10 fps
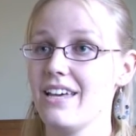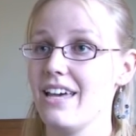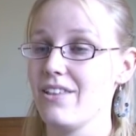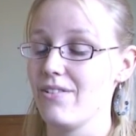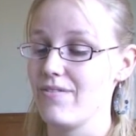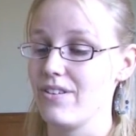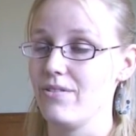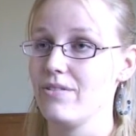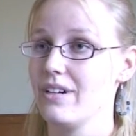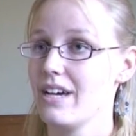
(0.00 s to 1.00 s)
and you have
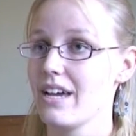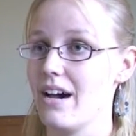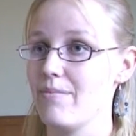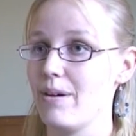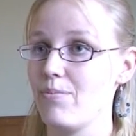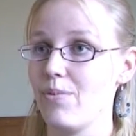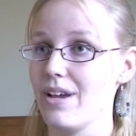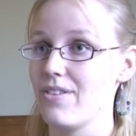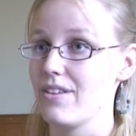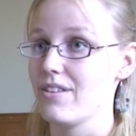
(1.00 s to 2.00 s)
to come up
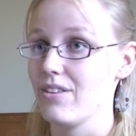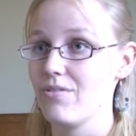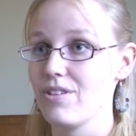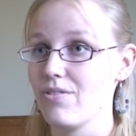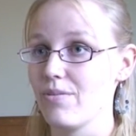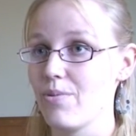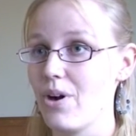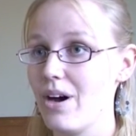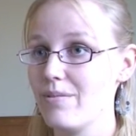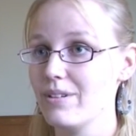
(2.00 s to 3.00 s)
with a solution to a
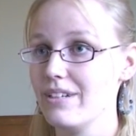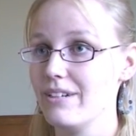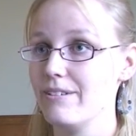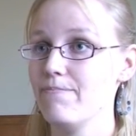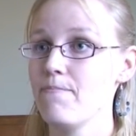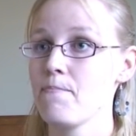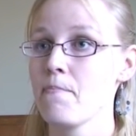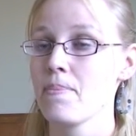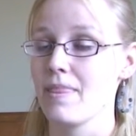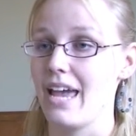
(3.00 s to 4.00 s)
problem
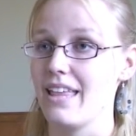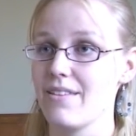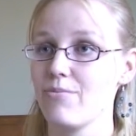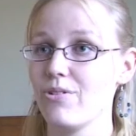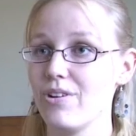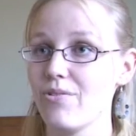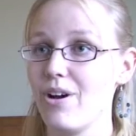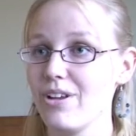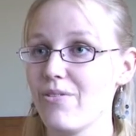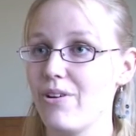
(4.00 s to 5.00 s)
and it's more you're
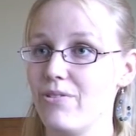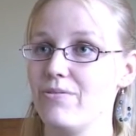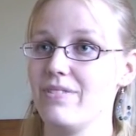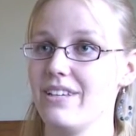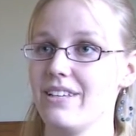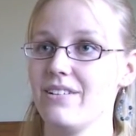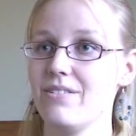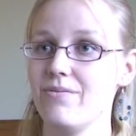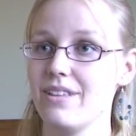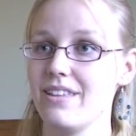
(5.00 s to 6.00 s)
on your own
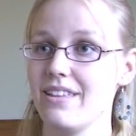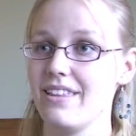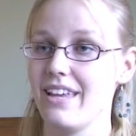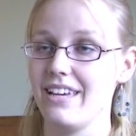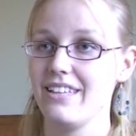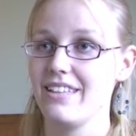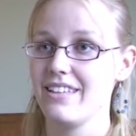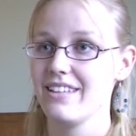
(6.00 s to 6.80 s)
which is nice